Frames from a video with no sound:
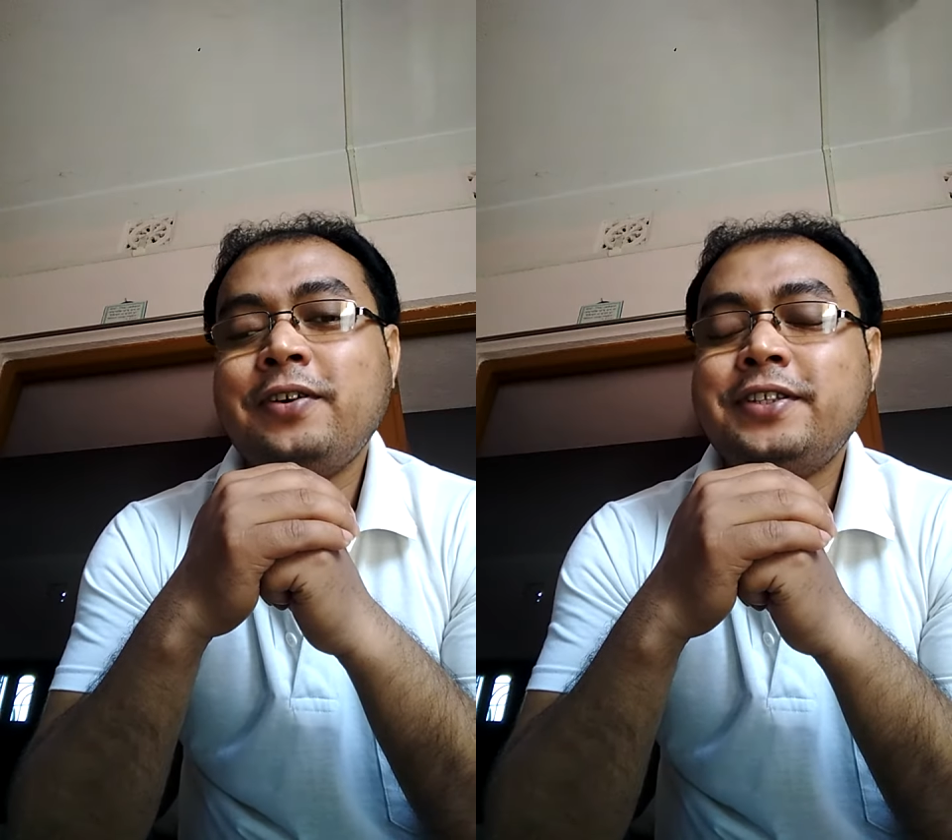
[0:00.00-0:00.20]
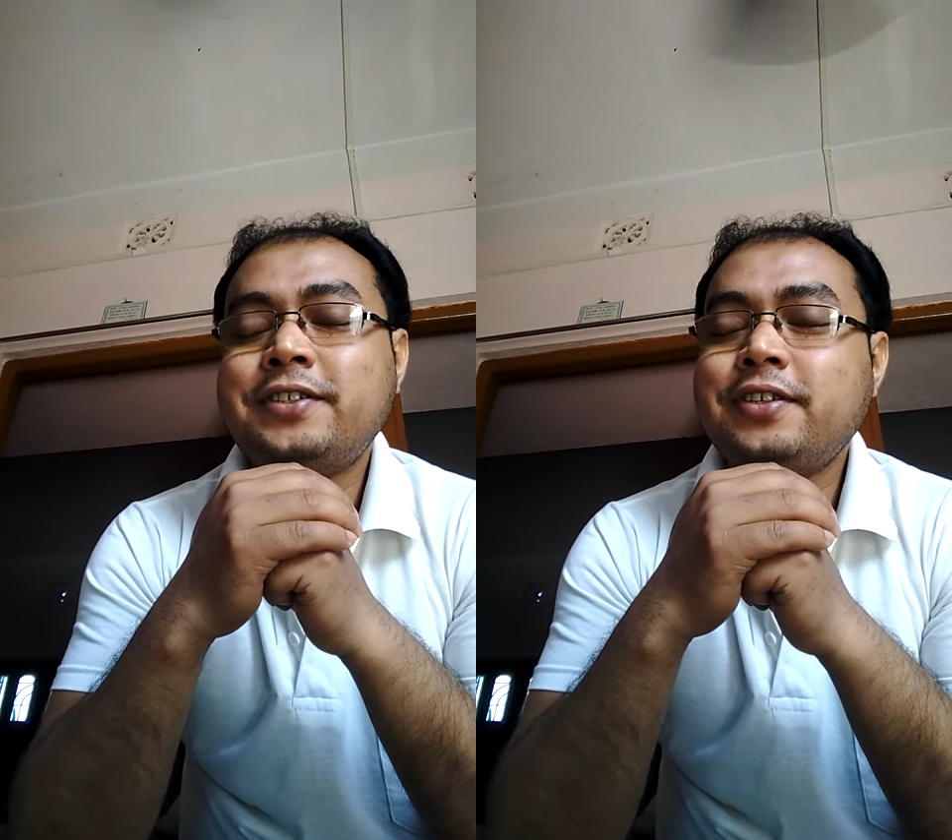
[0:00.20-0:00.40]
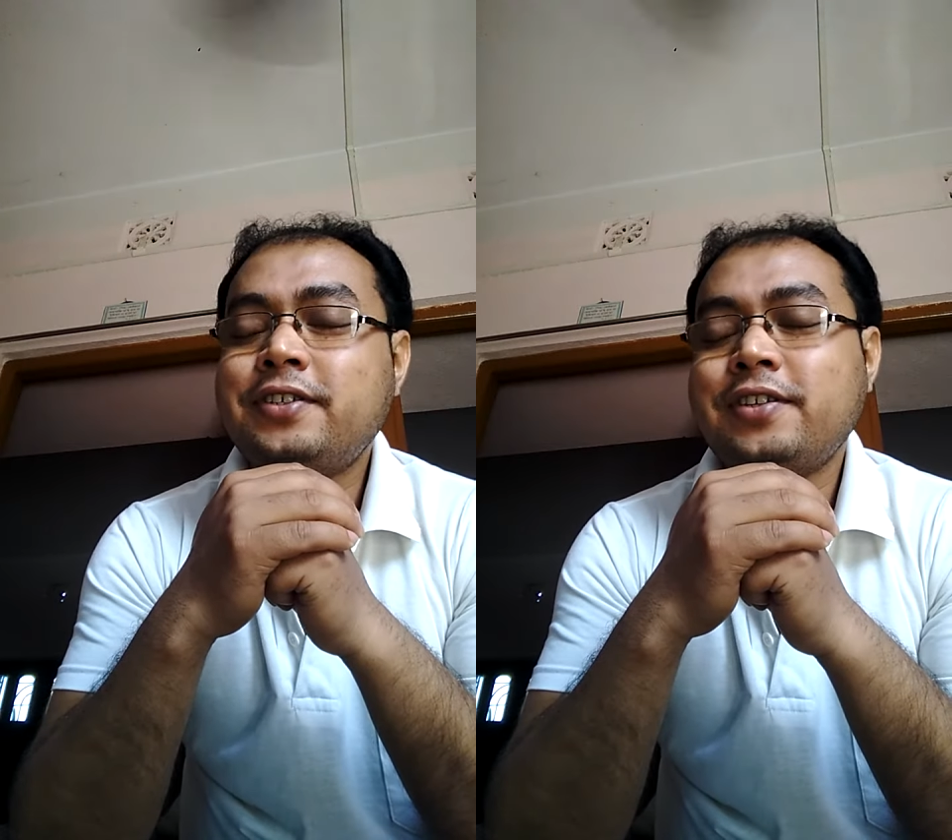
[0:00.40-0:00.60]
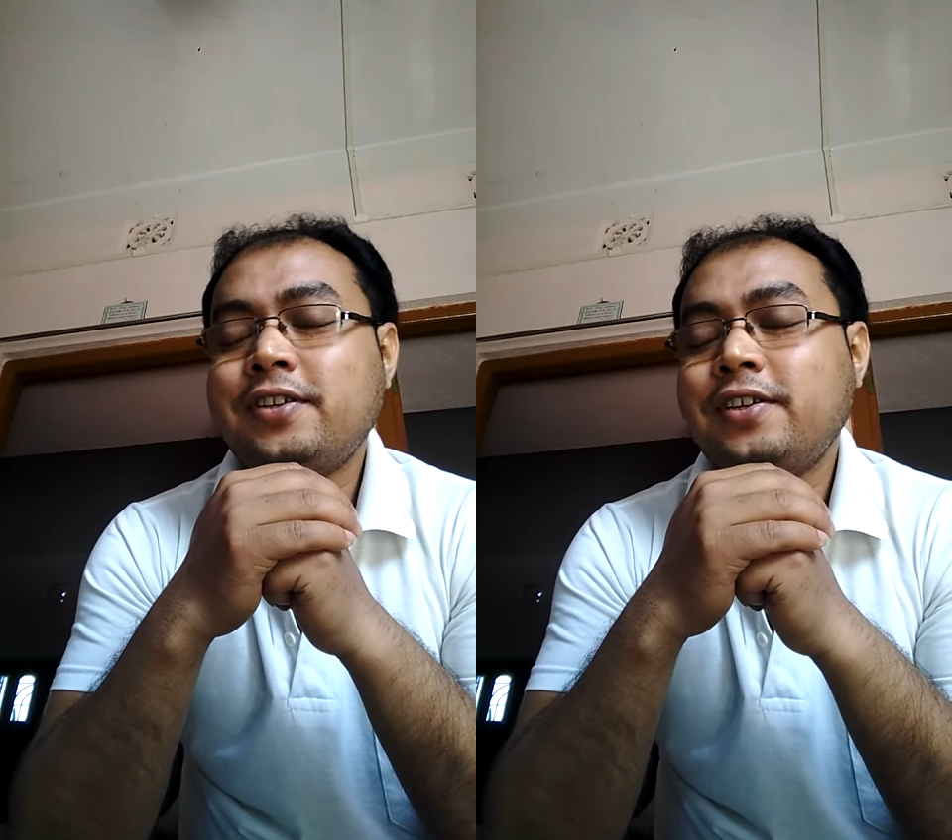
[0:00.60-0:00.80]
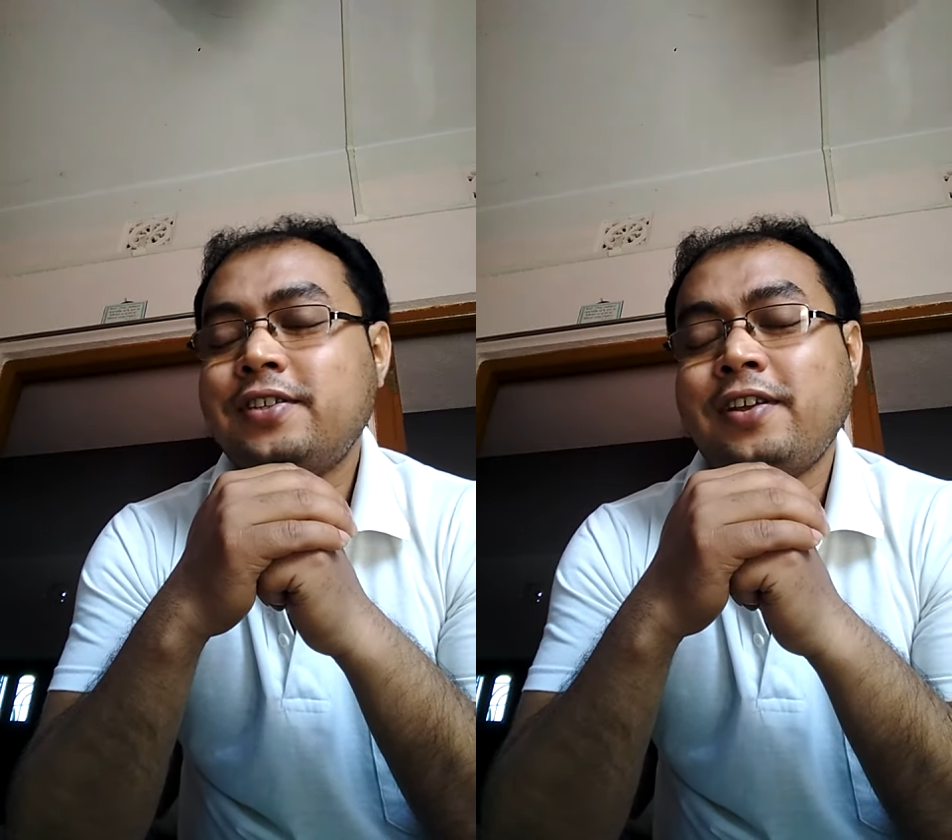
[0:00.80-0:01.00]

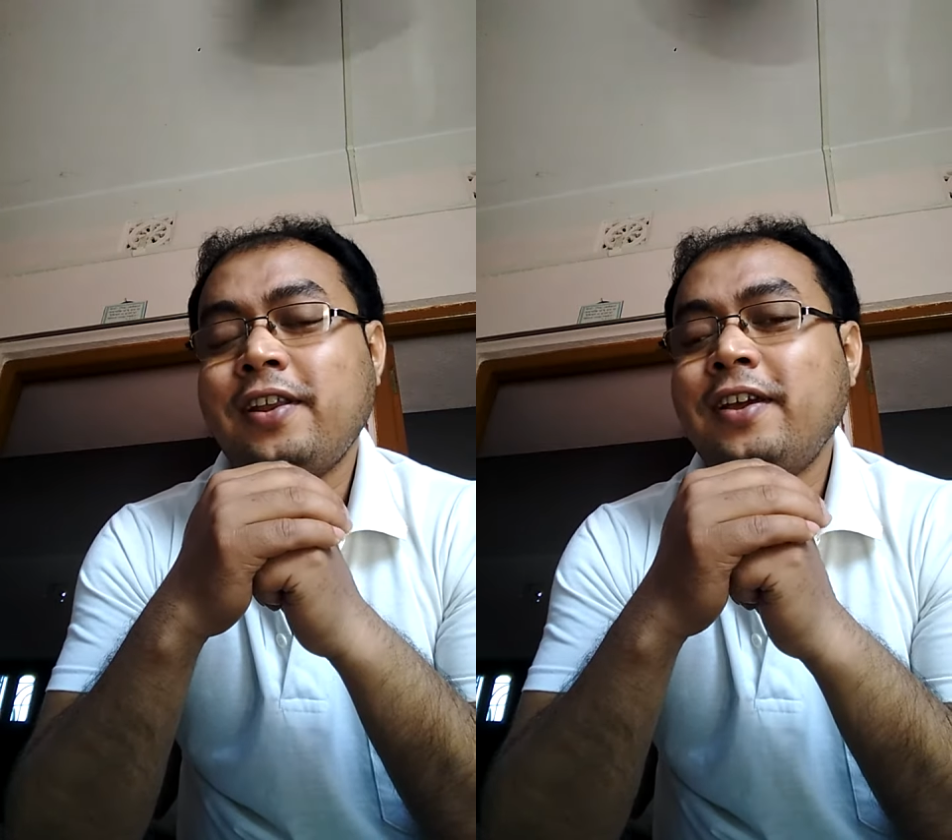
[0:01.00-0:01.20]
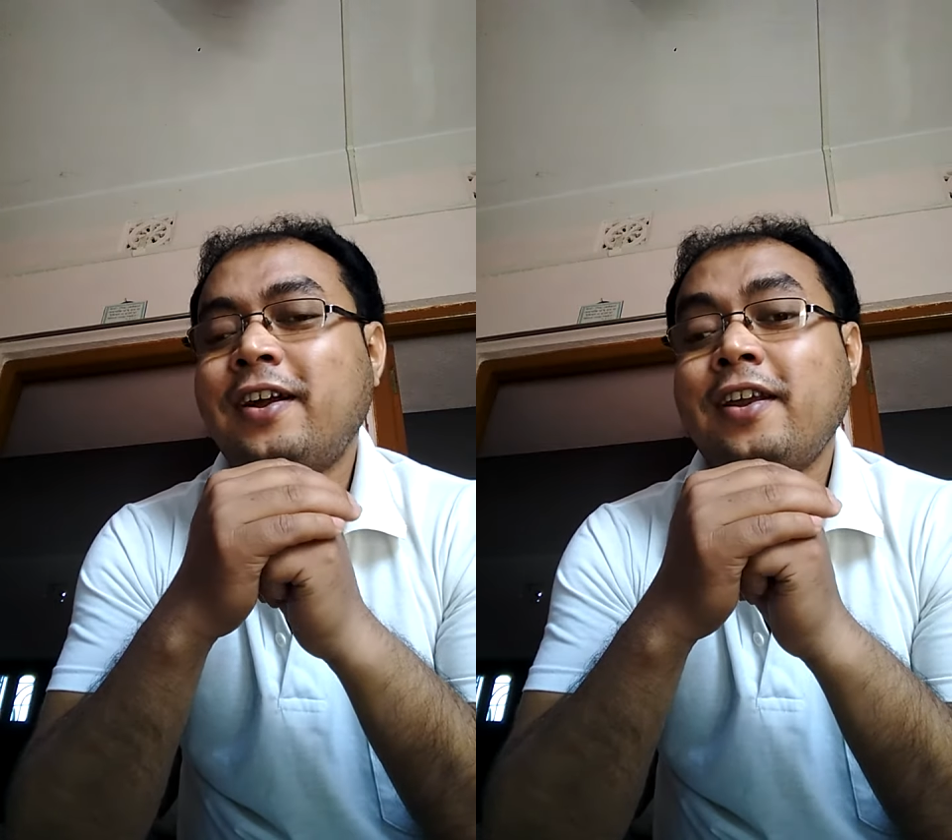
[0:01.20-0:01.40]
it's really a